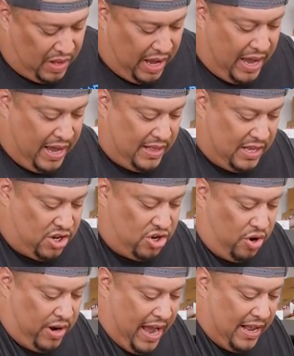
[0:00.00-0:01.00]
And this is
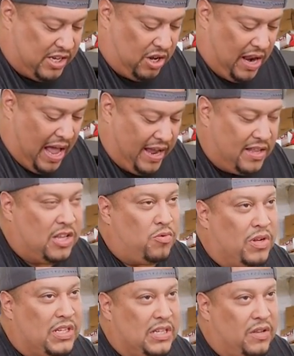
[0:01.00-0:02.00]
your Cad Cell line. This is
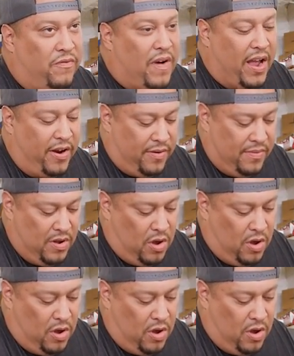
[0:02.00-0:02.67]
what sees the fire.